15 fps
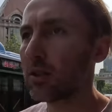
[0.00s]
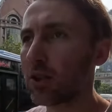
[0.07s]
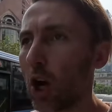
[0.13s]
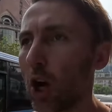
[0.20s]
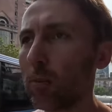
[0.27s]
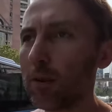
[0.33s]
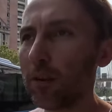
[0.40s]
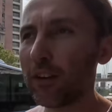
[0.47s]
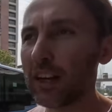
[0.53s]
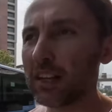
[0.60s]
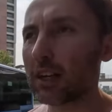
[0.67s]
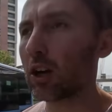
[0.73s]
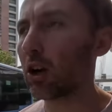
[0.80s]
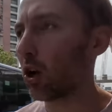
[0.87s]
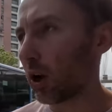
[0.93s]
stop the
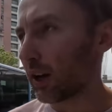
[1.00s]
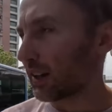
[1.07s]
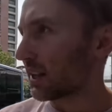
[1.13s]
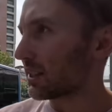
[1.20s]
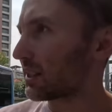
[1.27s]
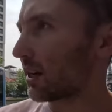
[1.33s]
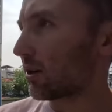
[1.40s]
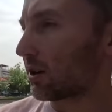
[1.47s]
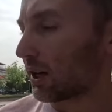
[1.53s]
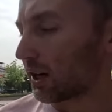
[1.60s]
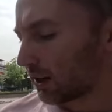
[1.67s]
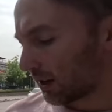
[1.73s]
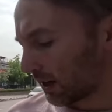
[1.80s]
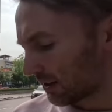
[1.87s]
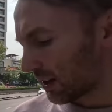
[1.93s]
video in this
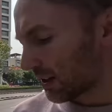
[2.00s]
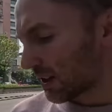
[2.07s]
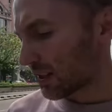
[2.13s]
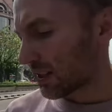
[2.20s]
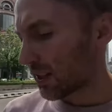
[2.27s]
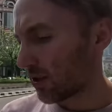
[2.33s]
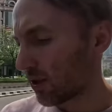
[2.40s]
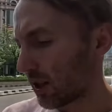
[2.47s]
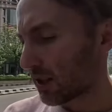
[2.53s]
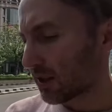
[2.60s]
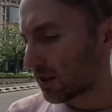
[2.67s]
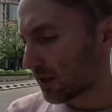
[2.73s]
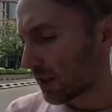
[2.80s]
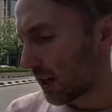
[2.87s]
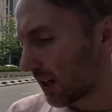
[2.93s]
area. I think this area
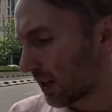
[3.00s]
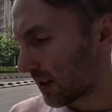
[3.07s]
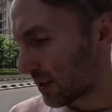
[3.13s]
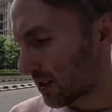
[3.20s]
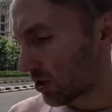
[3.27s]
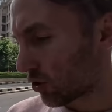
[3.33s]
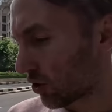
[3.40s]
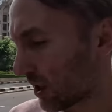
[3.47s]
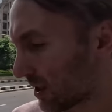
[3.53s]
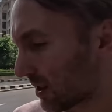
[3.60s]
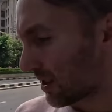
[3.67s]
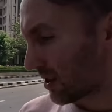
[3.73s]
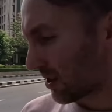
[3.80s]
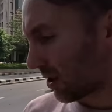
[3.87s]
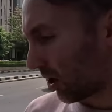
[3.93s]
is uh, this street
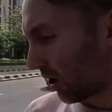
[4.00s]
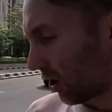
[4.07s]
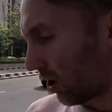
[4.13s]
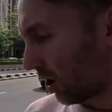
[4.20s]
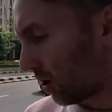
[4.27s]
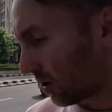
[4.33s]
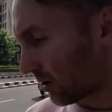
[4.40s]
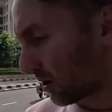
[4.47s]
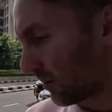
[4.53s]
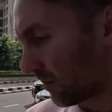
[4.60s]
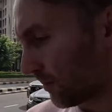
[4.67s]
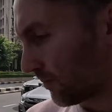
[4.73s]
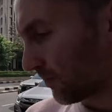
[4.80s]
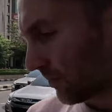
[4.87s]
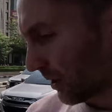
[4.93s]
is called
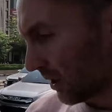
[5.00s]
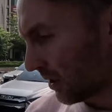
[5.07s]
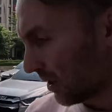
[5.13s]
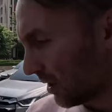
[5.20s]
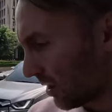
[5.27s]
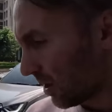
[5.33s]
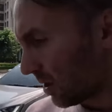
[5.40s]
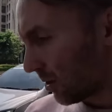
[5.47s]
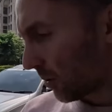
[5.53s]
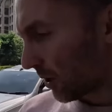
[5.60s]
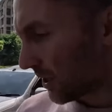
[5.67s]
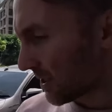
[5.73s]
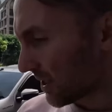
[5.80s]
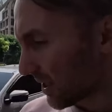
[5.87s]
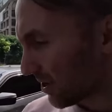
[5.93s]

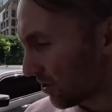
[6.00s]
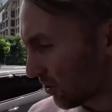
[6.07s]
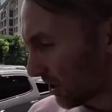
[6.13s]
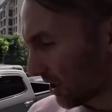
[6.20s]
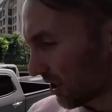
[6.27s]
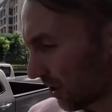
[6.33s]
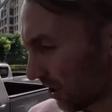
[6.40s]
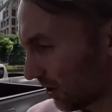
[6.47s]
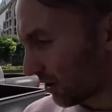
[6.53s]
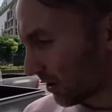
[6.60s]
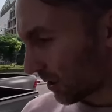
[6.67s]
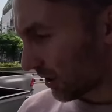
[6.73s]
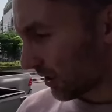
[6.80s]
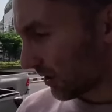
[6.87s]
what is this street called?